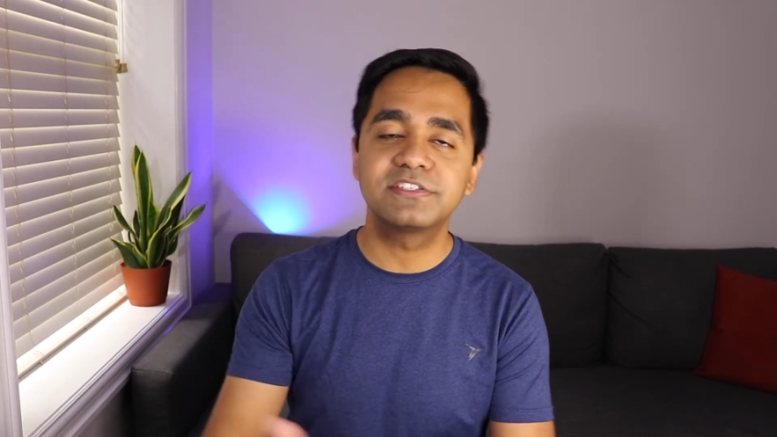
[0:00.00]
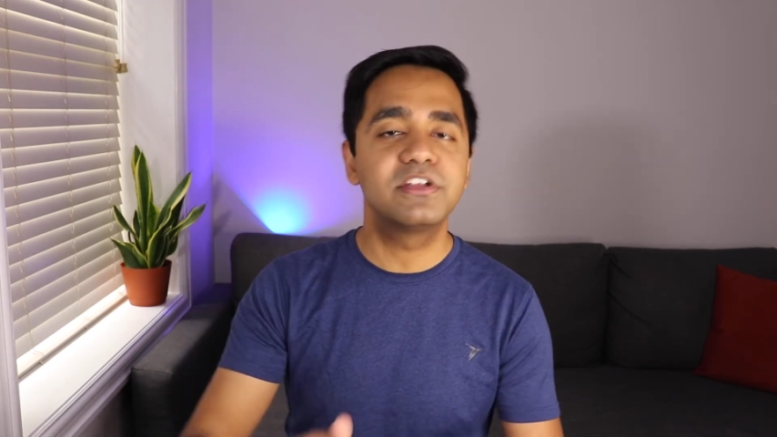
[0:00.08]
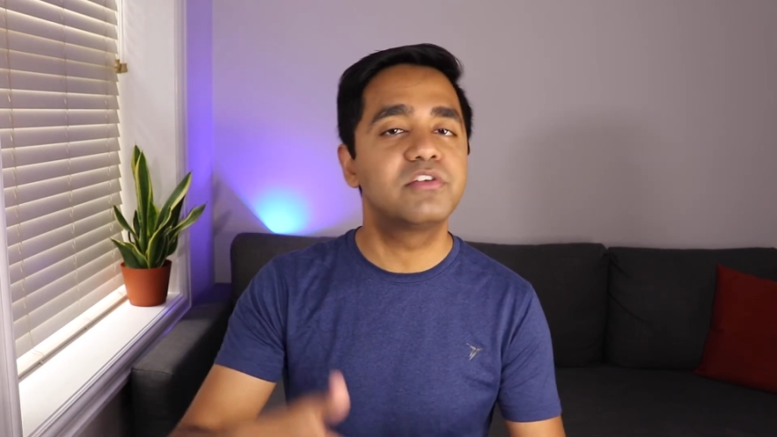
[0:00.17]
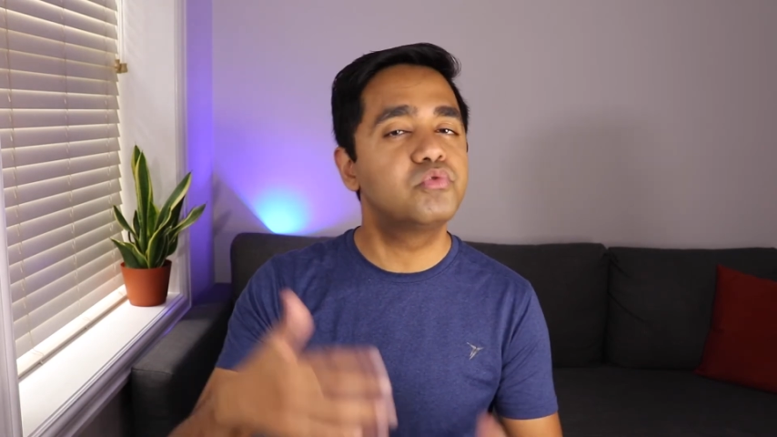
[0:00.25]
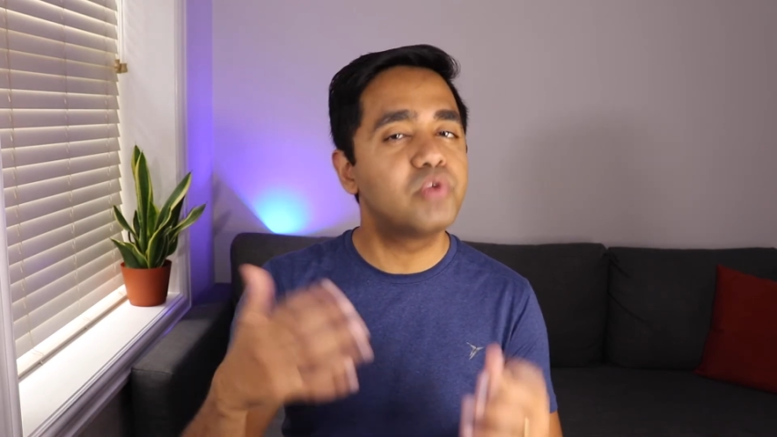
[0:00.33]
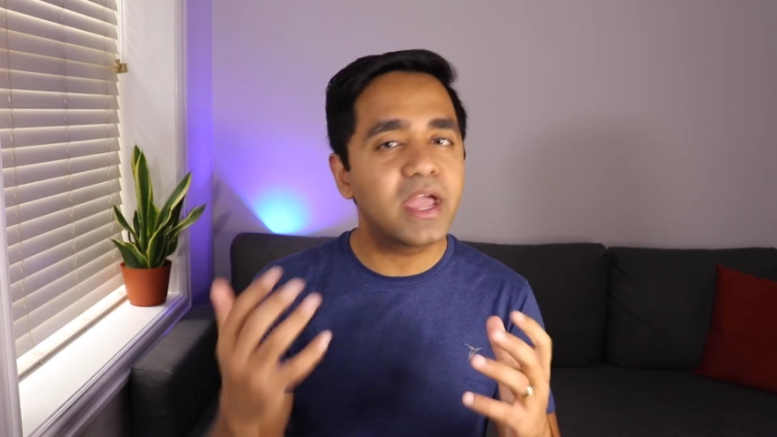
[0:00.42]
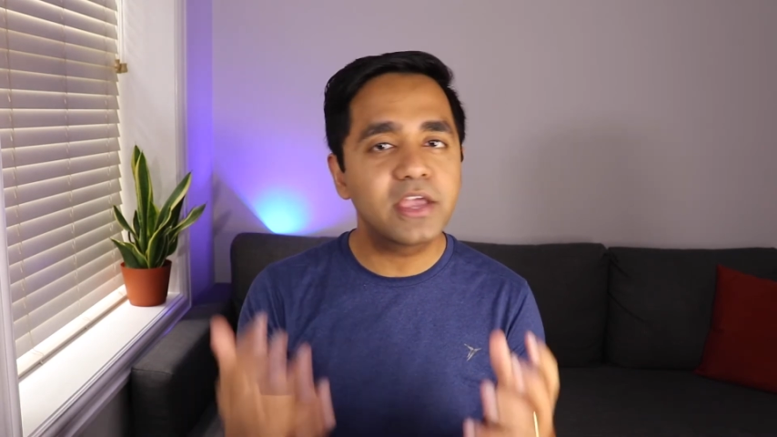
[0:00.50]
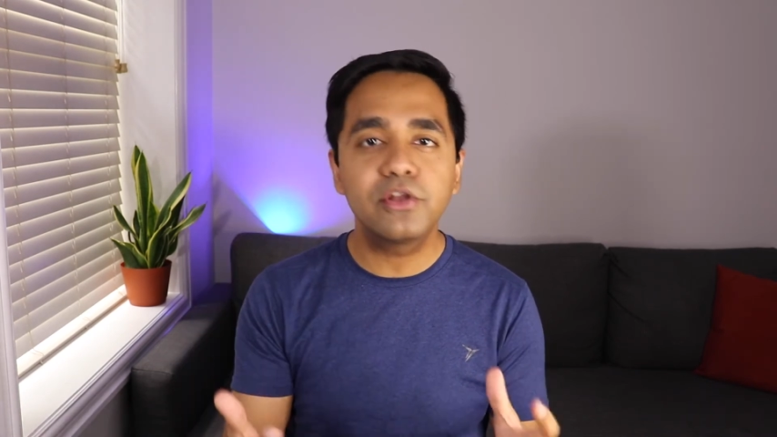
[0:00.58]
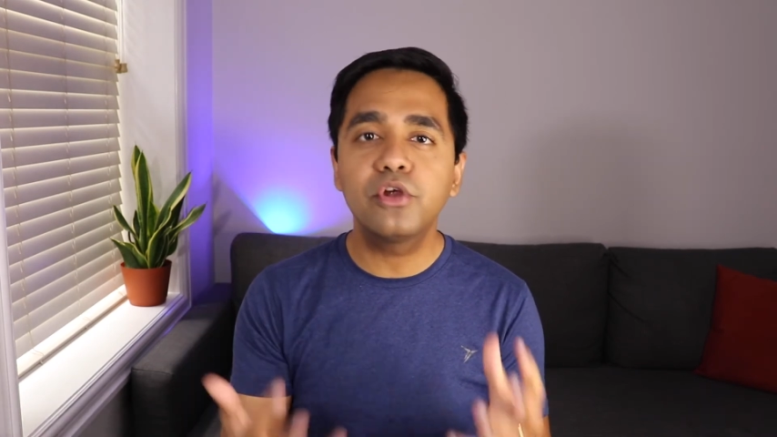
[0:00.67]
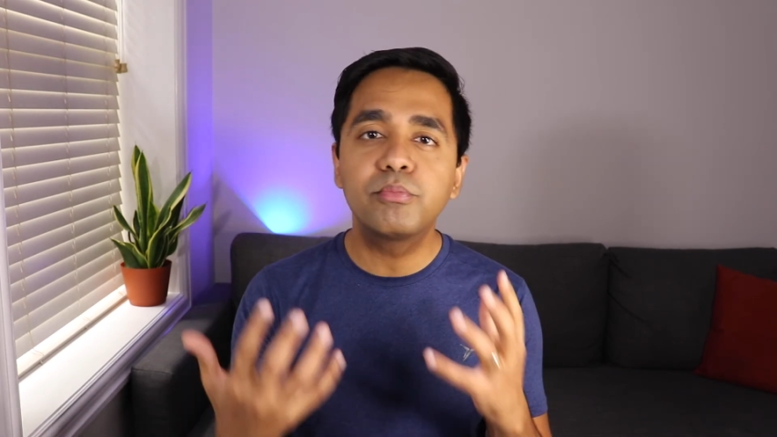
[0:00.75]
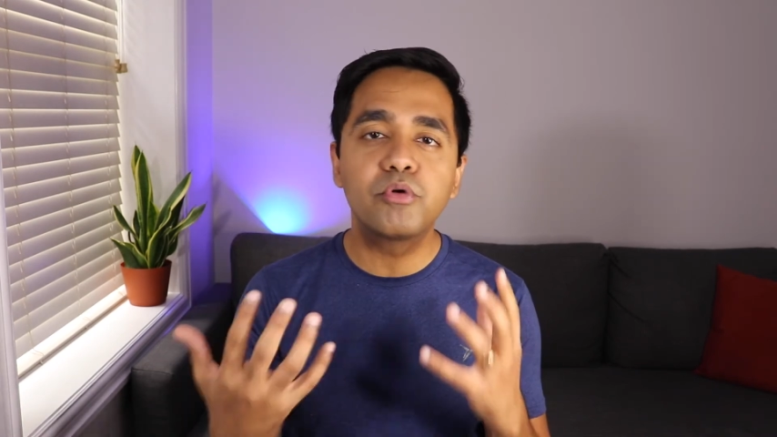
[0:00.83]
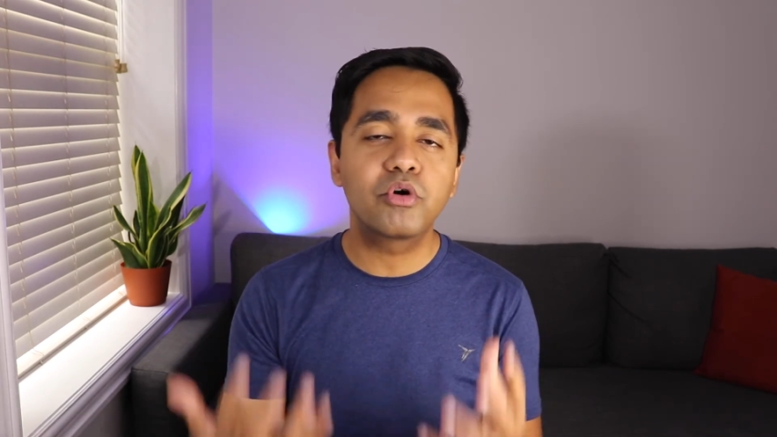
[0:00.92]
in a
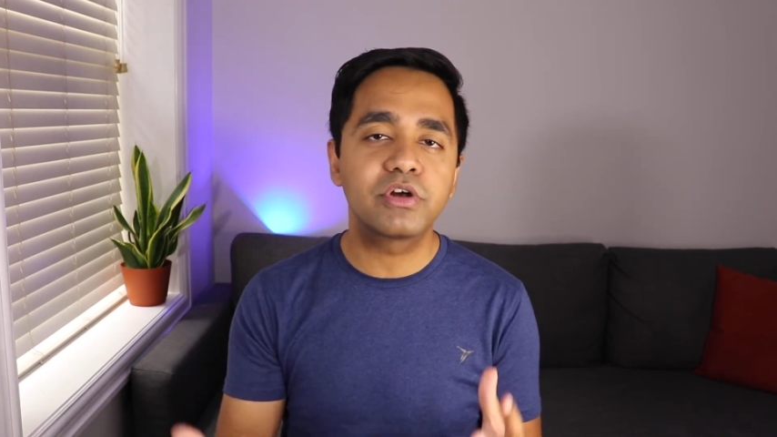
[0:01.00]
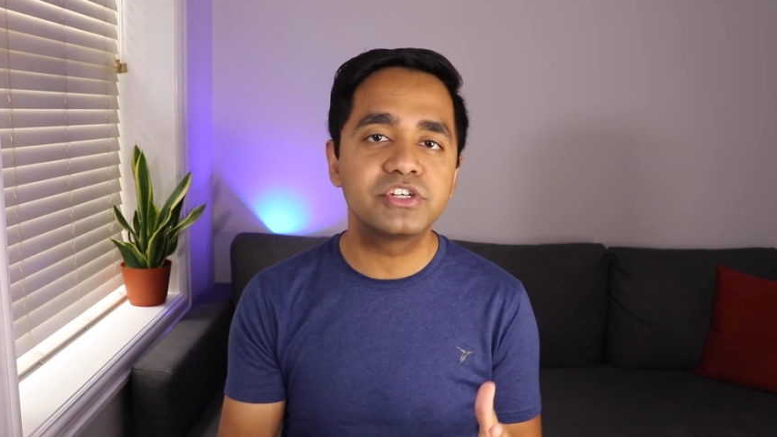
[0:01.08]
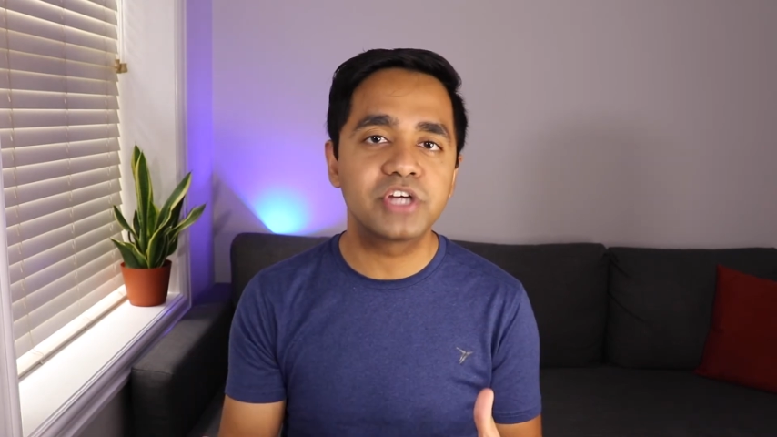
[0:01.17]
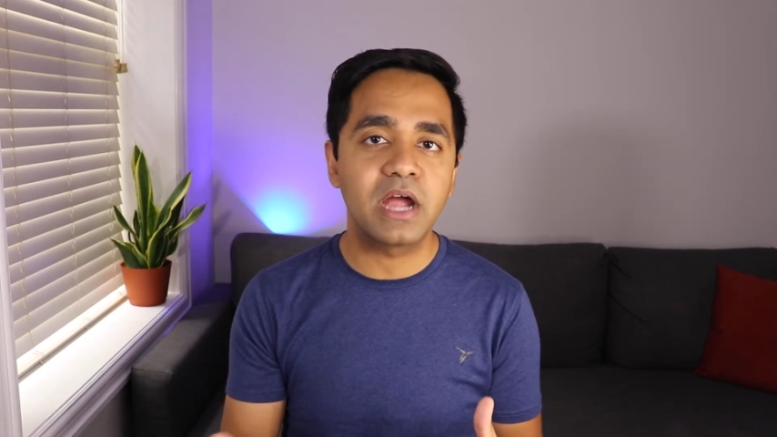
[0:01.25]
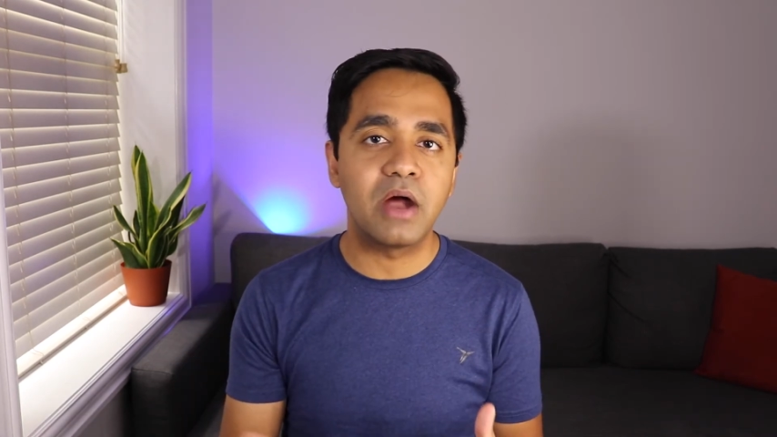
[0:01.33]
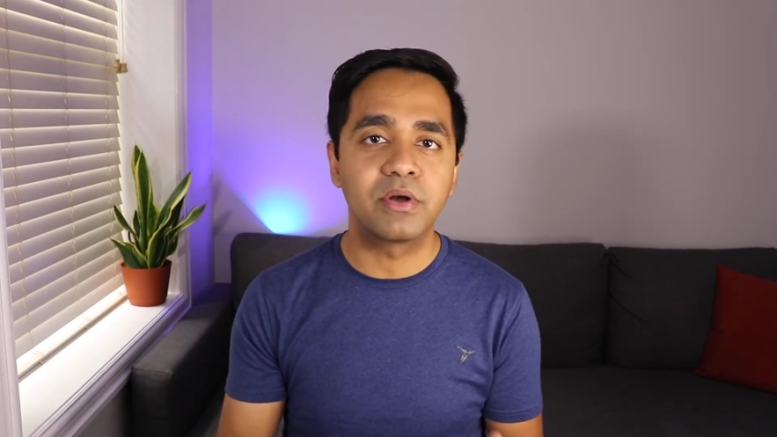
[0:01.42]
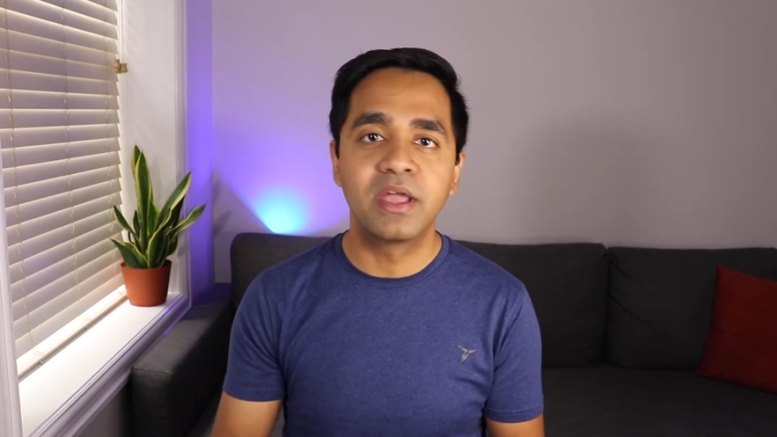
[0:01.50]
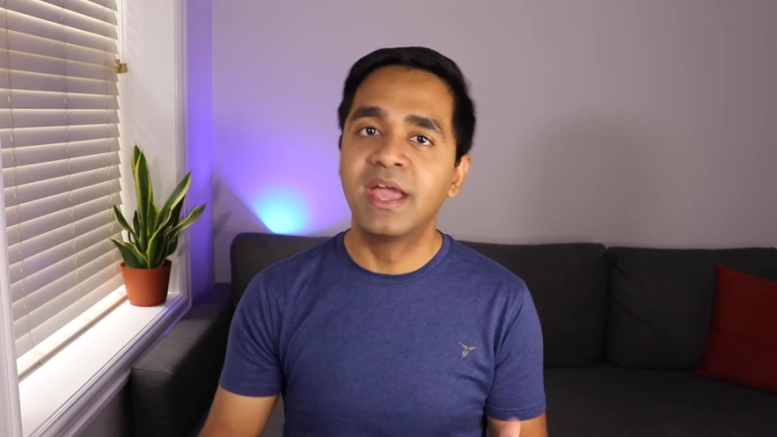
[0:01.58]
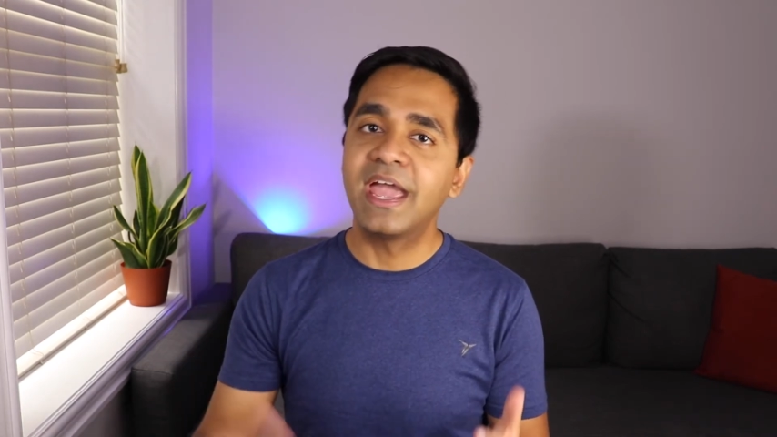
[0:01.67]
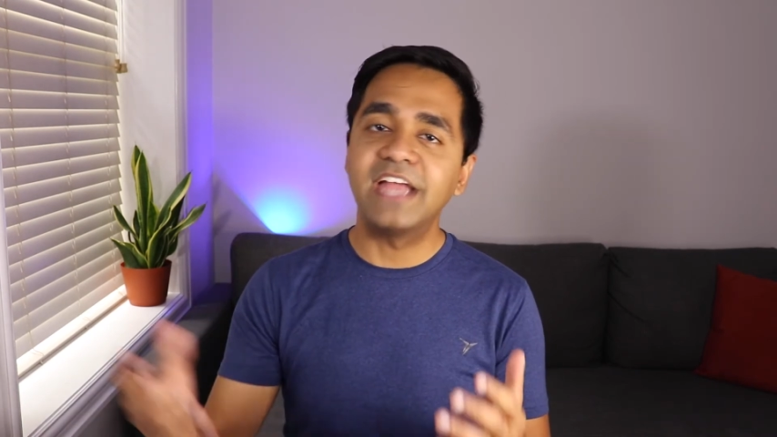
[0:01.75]
regular brokerage account